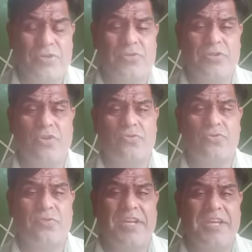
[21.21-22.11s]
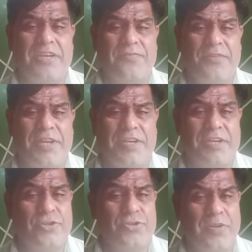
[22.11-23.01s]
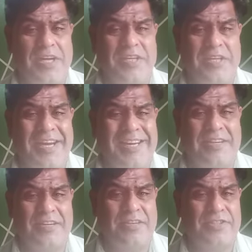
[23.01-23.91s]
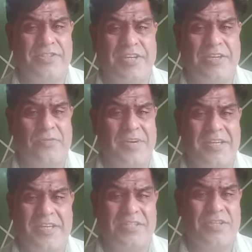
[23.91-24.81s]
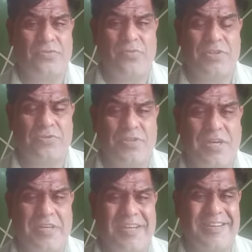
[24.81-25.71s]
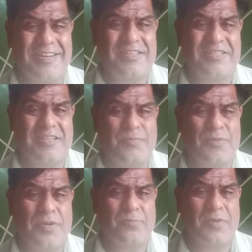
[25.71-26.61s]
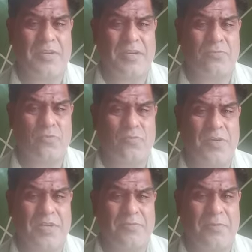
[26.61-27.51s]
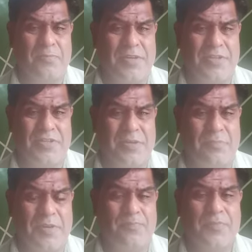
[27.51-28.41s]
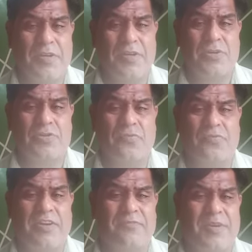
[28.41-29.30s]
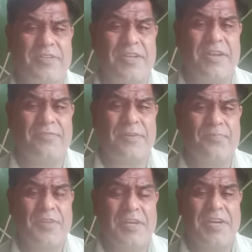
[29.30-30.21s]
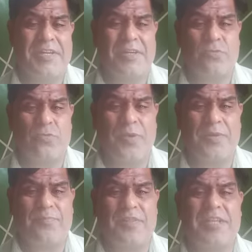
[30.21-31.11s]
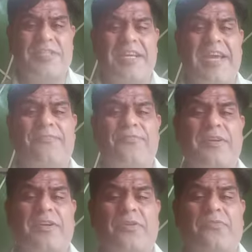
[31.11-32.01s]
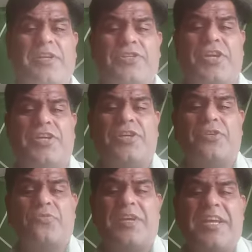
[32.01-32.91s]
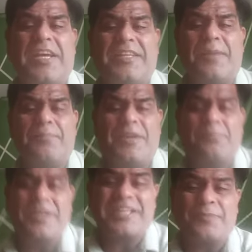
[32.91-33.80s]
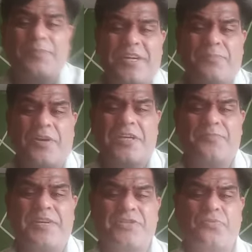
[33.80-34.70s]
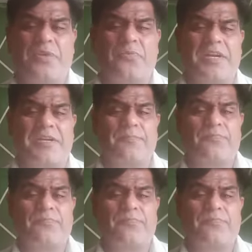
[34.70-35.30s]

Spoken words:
Now today, if think July end is there, now August is going to start, August, September, October, November, December. So 5 months left. In October, the SAF will change into AIMA, multiple departments will work.